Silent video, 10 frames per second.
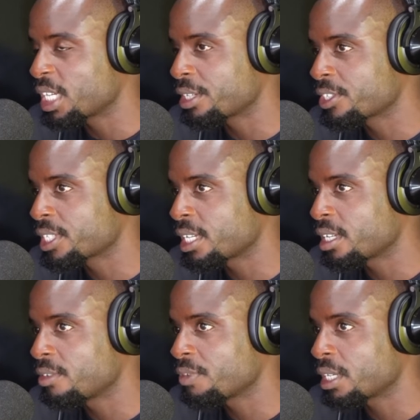how to
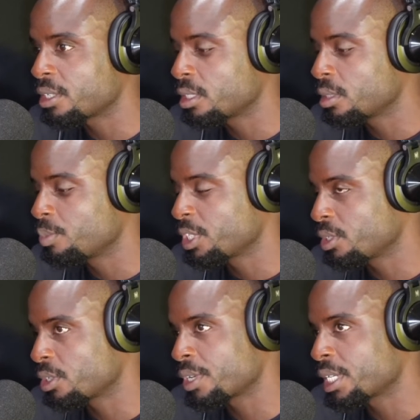save how to build
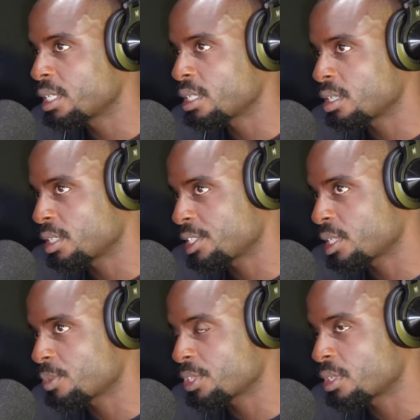their credit and all that
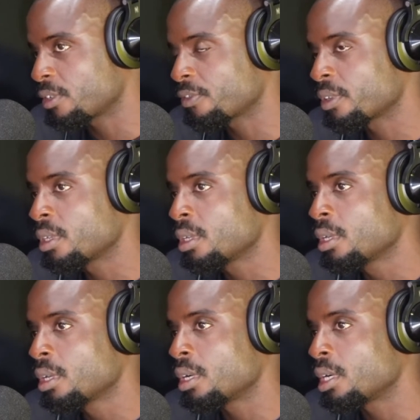type of stuff
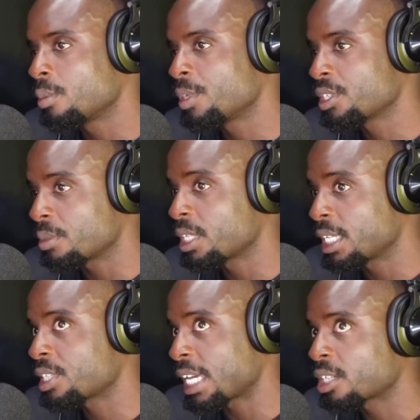um, and something
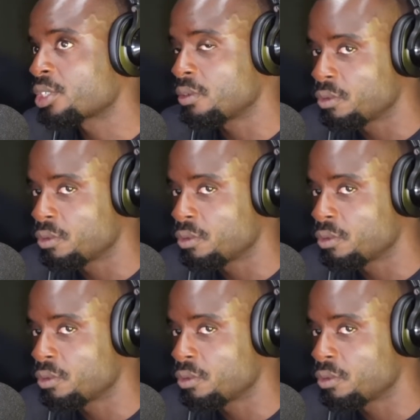that's actually